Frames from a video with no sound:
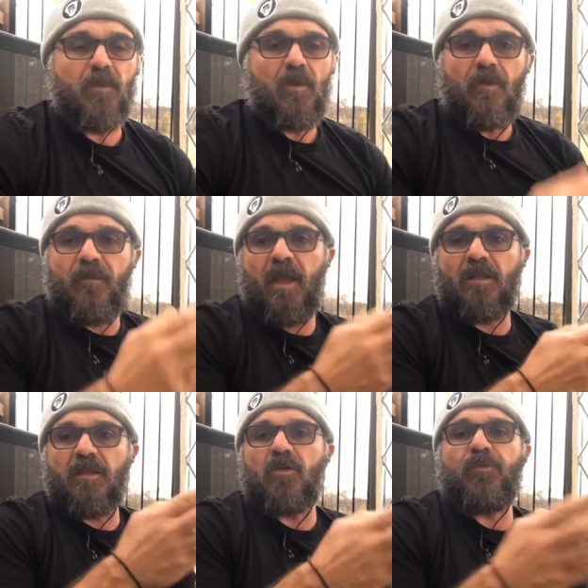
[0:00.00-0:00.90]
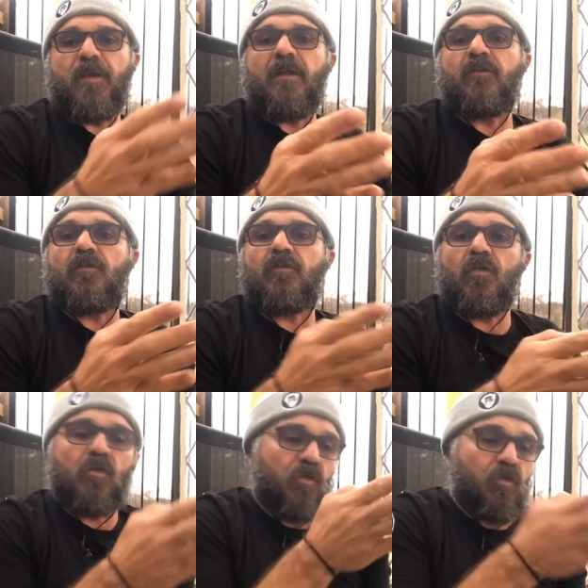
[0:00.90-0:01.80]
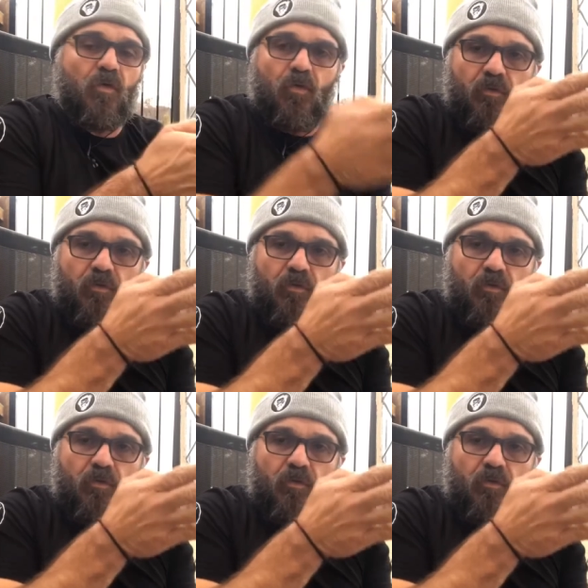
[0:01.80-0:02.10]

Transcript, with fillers: They're little things that you can do